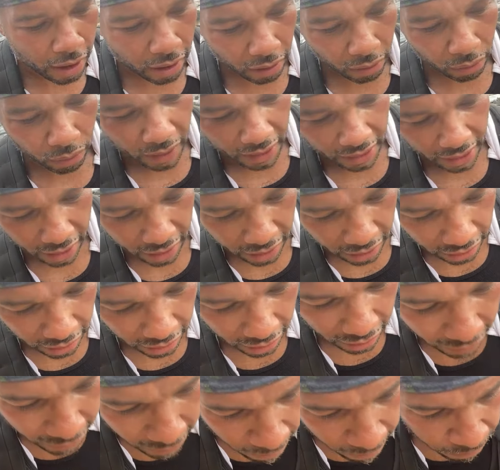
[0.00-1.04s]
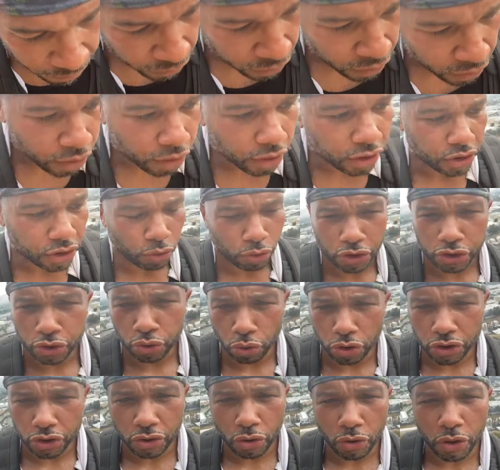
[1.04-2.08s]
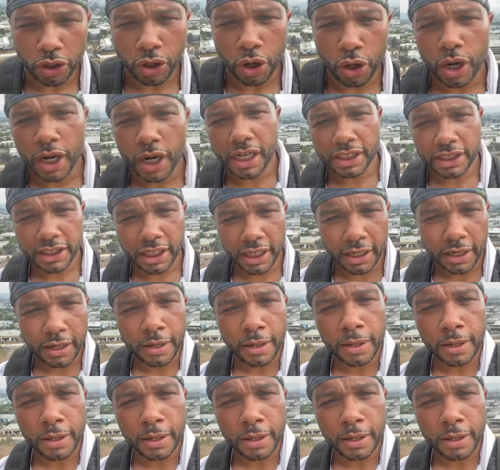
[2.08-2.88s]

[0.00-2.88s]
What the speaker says: with short shorts on and all that shit.